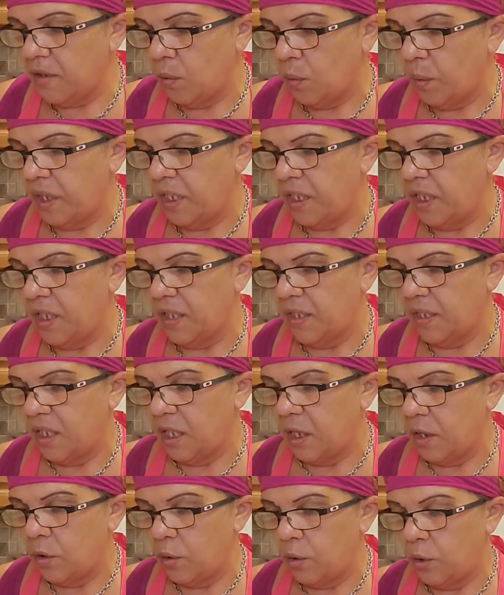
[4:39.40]
which is the
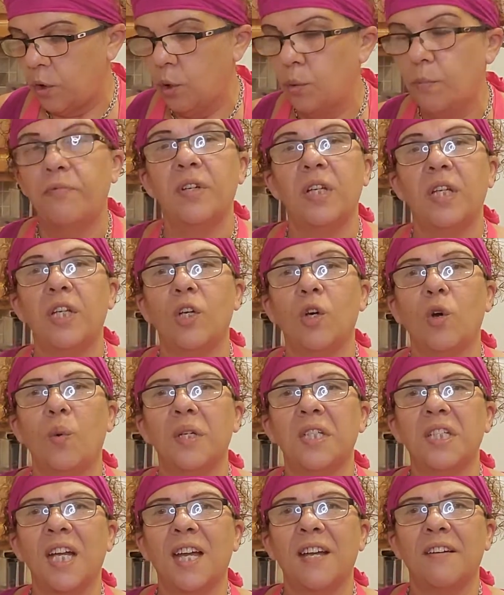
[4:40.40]
YouTube video,
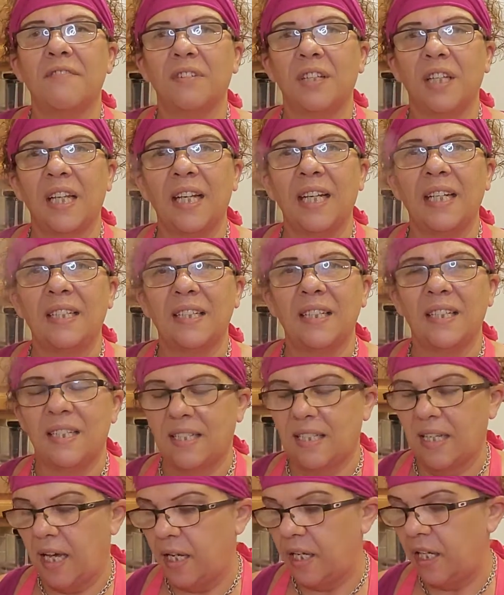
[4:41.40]
which I have linked
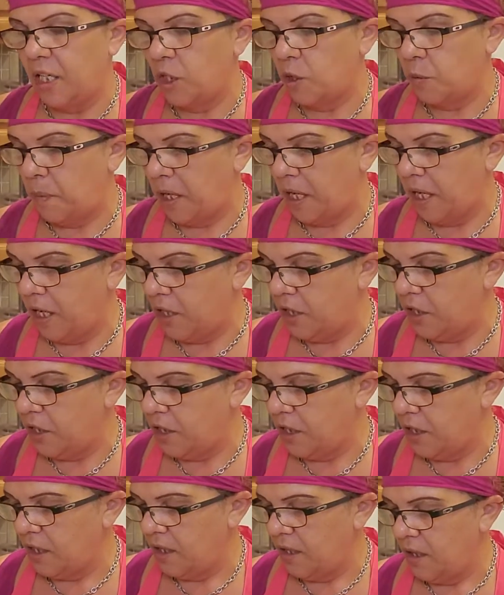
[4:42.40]
inside each page
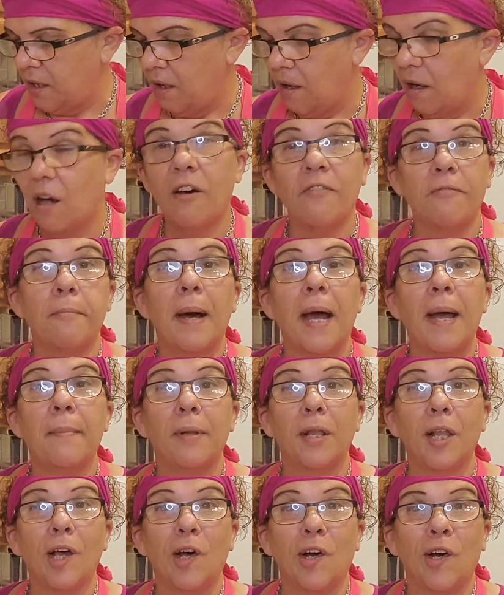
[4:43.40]
of my
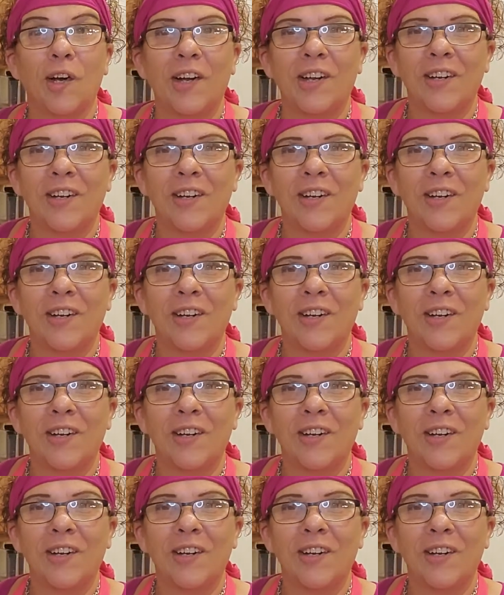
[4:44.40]
blog.